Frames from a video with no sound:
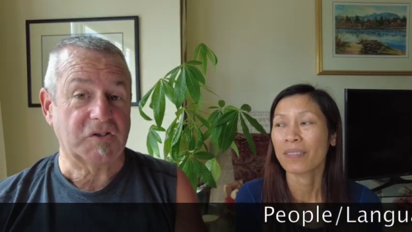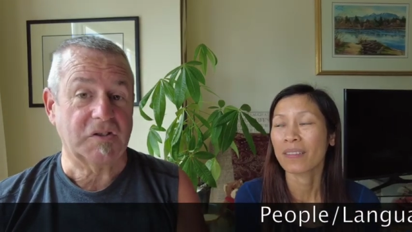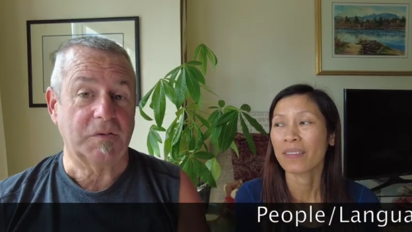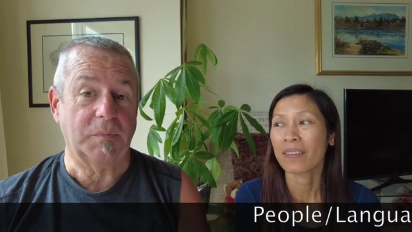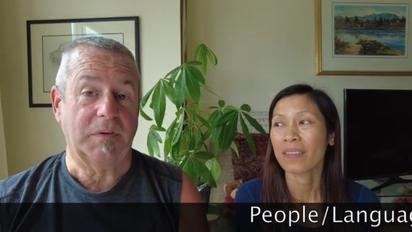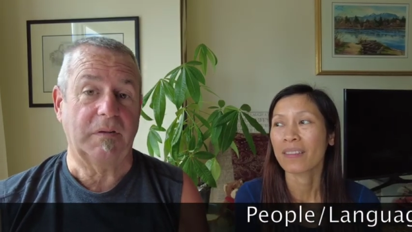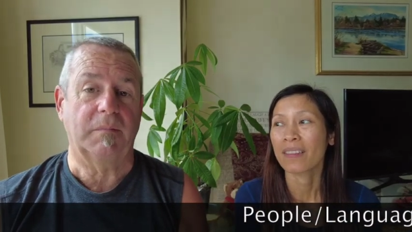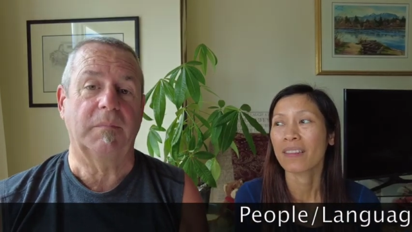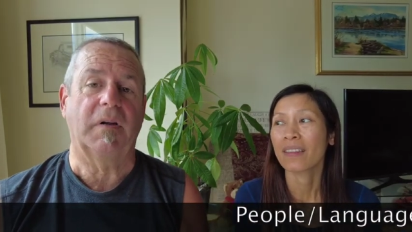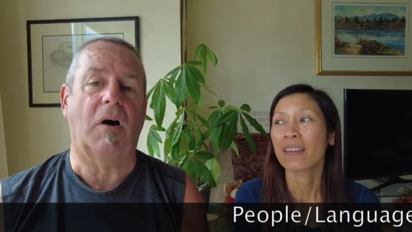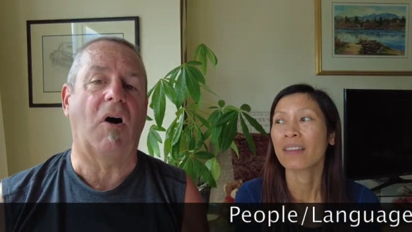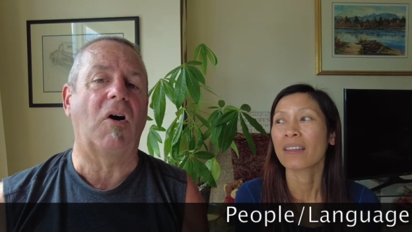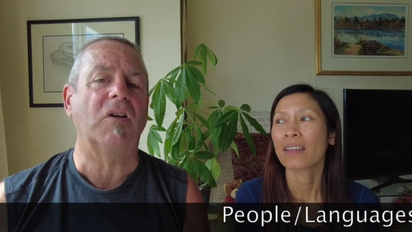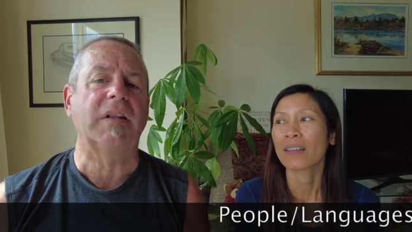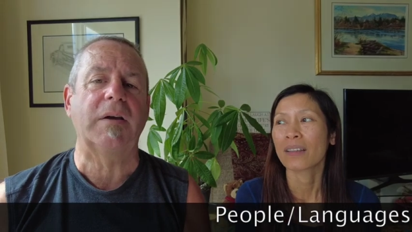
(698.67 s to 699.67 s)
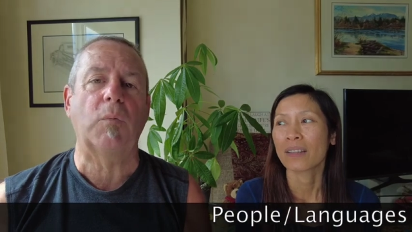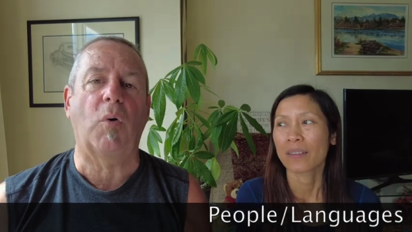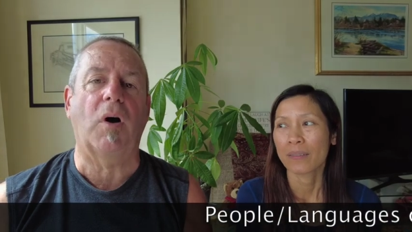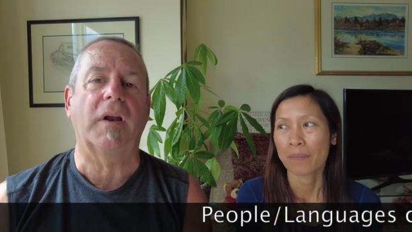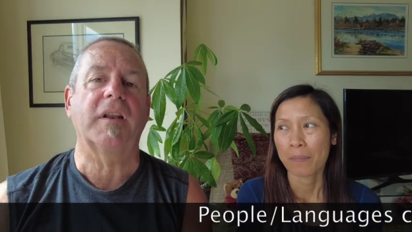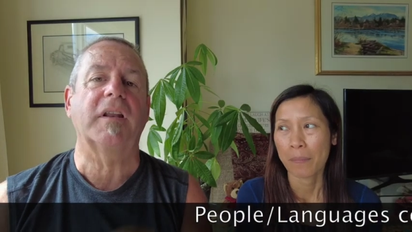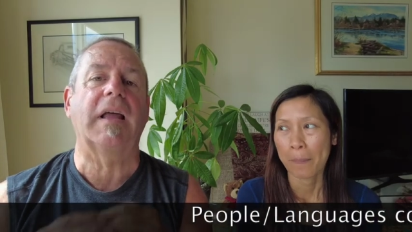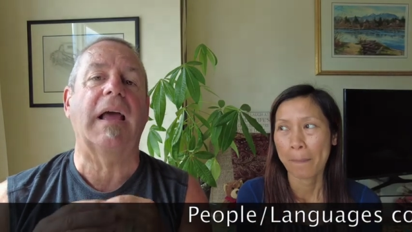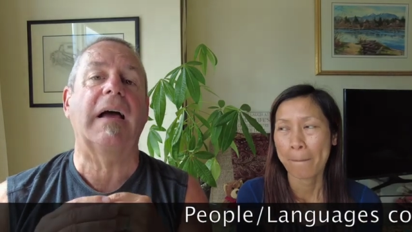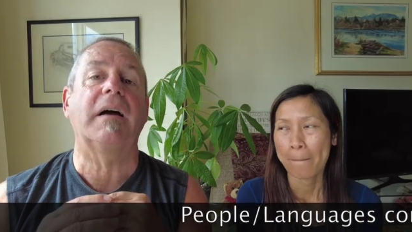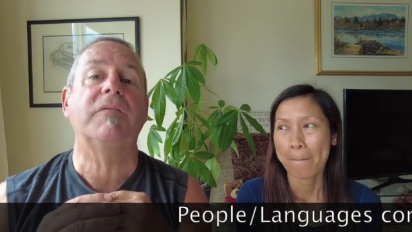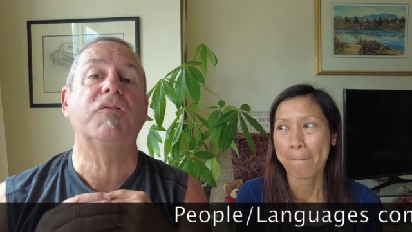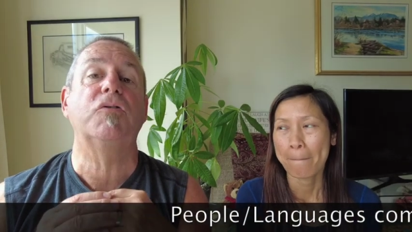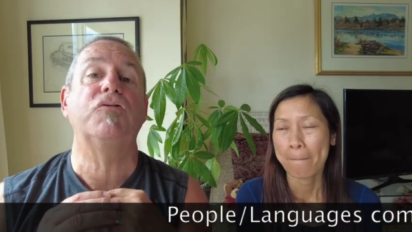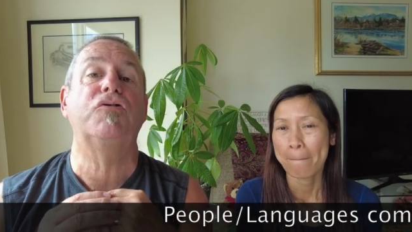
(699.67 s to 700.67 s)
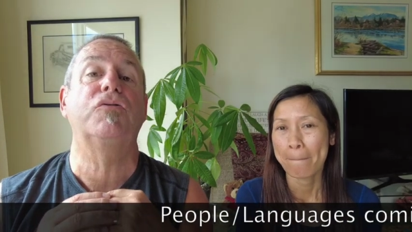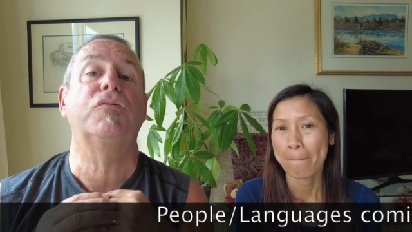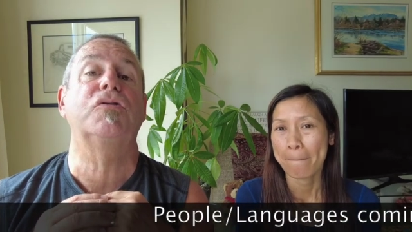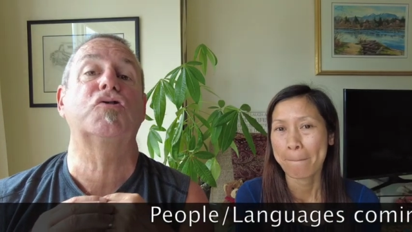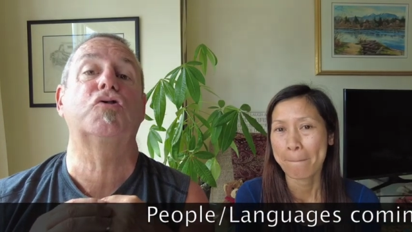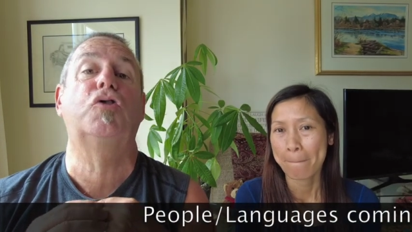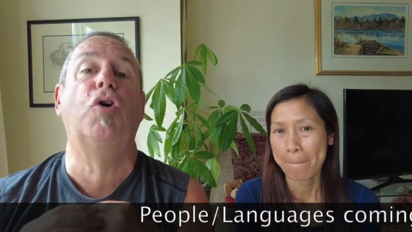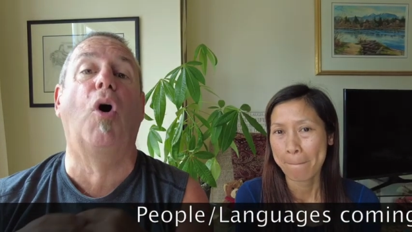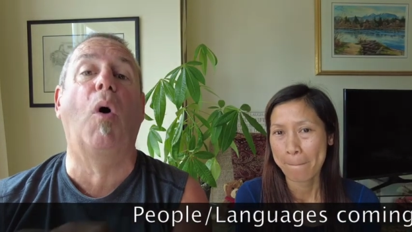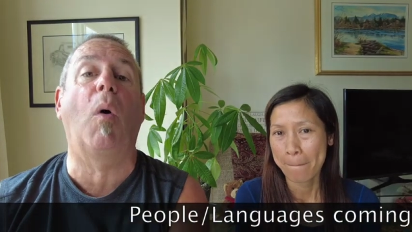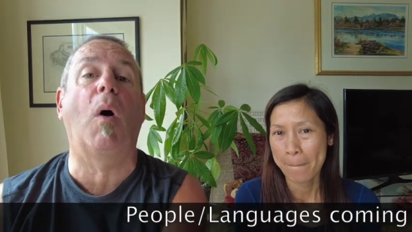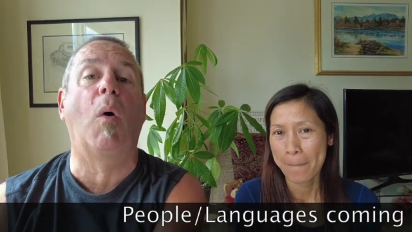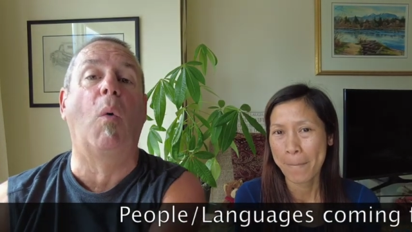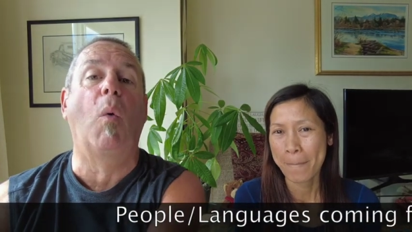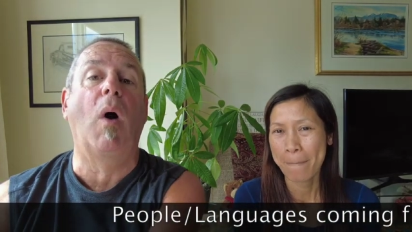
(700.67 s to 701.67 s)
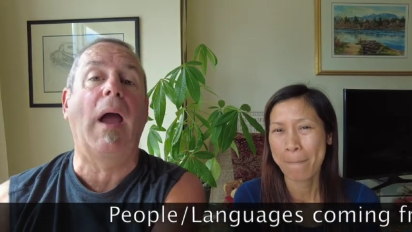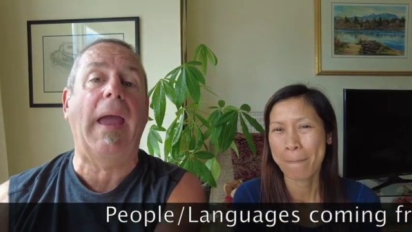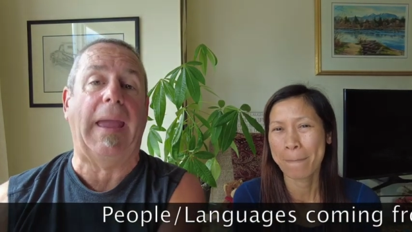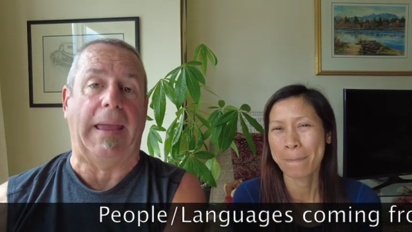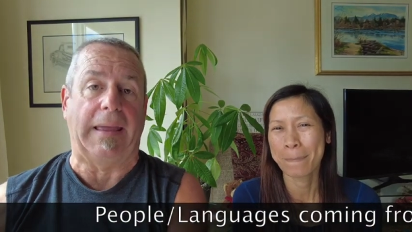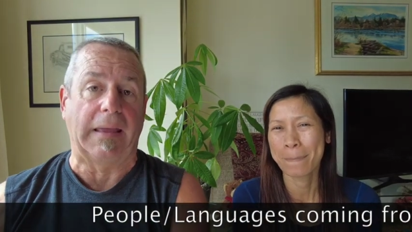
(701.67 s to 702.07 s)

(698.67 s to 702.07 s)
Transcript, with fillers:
Speaker 1: So all they want to have you do is go away.